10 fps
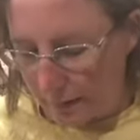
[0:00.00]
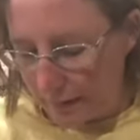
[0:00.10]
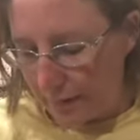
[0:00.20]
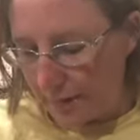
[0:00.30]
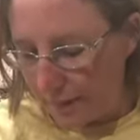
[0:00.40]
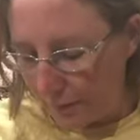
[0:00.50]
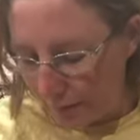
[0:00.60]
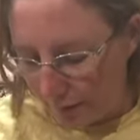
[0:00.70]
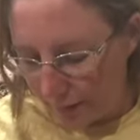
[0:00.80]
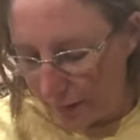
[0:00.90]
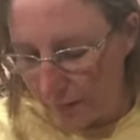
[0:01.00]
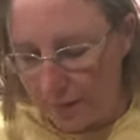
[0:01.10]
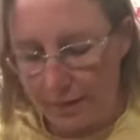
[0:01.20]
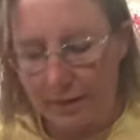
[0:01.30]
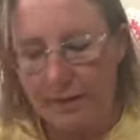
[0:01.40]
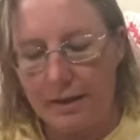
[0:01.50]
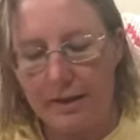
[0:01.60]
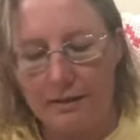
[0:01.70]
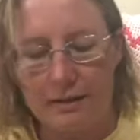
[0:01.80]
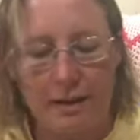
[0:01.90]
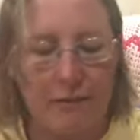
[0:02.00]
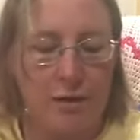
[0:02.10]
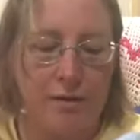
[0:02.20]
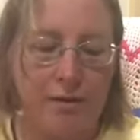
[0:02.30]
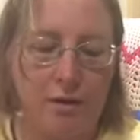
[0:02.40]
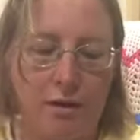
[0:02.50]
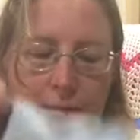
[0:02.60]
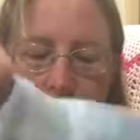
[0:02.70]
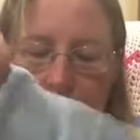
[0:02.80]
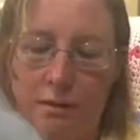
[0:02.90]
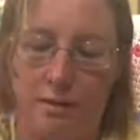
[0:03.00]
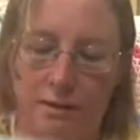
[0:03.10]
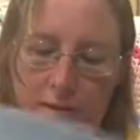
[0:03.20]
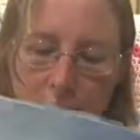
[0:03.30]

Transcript: this is one of those ones that, even though it's got a bit on it,